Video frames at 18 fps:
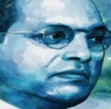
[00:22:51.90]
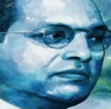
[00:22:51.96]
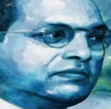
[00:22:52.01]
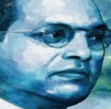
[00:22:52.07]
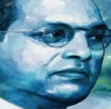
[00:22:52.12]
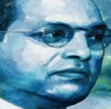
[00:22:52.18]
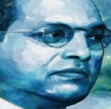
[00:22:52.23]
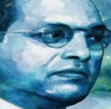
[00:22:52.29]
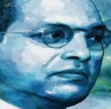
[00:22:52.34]

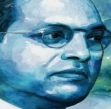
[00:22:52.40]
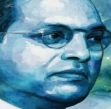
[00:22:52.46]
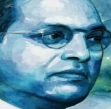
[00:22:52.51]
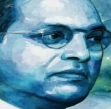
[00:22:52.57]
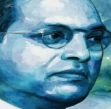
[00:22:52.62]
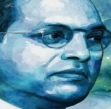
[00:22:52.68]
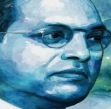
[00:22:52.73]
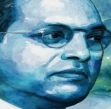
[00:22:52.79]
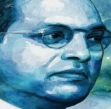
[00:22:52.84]

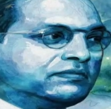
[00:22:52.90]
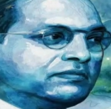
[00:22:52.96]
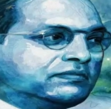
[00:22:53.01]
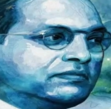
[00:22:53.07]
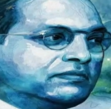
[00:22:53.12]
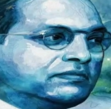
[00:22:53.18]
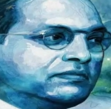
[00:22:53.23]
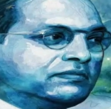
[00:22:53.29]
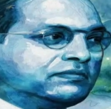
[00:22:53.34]

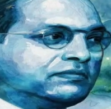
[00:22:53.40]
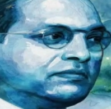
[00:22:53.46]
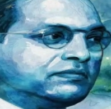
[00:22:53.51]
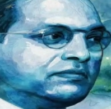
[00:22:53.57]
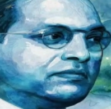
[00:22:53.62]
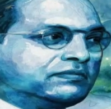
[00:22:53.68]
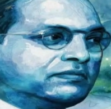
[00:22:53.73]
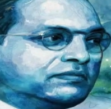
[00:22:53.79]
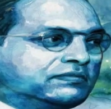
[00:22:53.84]

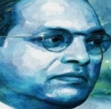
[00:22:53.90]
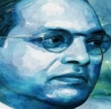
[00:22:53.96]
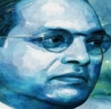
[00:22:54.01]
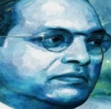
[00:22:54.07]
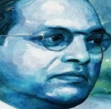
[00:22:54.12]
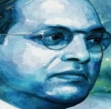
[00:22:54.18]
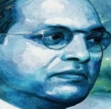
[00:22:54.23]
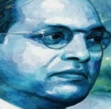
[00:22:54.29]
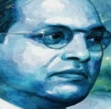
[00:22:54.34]

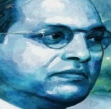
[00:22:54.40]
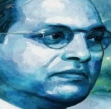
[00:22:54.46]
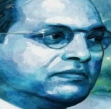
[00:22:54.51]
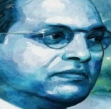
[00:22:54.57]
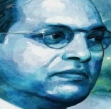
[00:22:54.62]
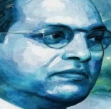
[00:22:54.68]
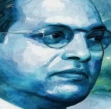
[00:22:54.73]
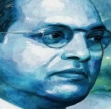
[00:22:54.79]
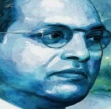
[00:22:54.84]

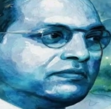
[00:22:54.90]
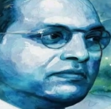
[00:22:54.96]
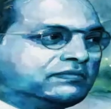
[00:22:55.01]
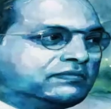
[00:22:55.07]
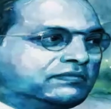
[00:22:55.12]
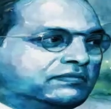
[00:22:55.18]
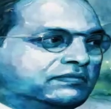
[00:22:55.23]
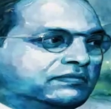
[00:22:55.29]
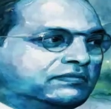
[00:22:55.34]

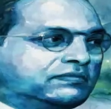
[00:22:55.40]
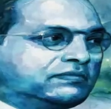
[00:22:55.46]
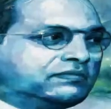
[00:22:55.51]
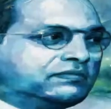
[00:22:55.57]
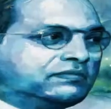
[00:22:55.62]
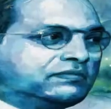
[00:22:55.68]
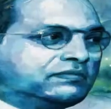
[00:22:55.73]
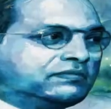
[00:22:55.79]
[no speech]